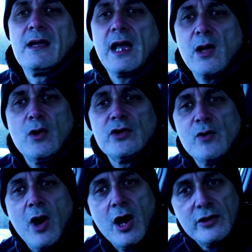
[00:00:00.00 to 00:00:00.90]
hello, all
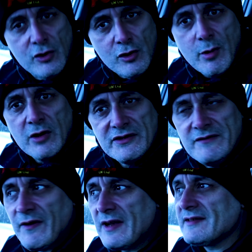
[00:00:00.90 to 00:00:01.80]
you hardcore
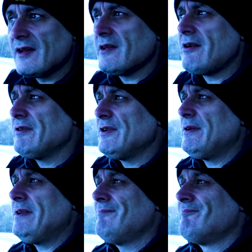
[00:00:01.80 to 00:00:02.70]
boxing fans out there. How are you
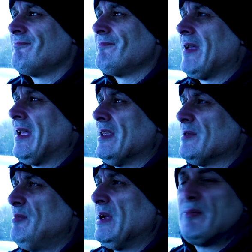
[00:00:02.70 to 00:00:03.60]
doing?
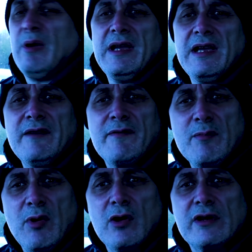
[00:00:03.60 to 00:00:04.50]
It's Big P here
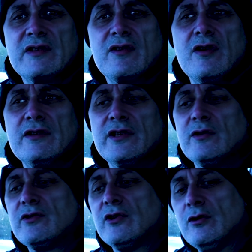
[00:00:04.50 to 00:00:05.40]
from Porky's Corner
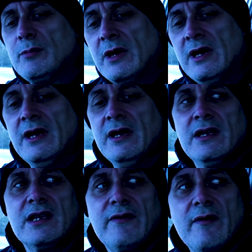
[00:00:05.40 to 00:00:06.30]
YouTube.
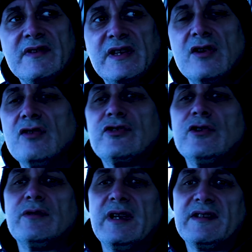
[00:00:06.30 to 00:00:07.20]
You've obviously all
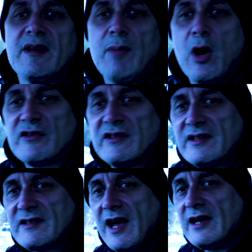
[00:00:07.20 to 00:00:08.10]
tuned into Boxing
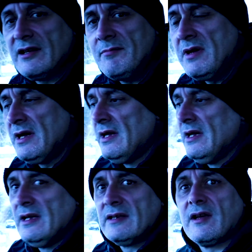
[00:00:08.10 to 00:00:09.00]
Asylum.
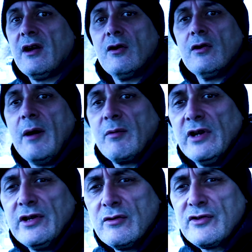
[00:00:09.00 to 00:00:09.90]
So I'm
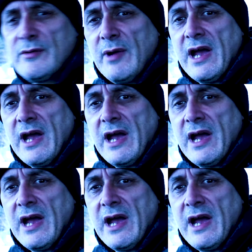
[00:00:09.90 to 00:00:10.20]
going to do some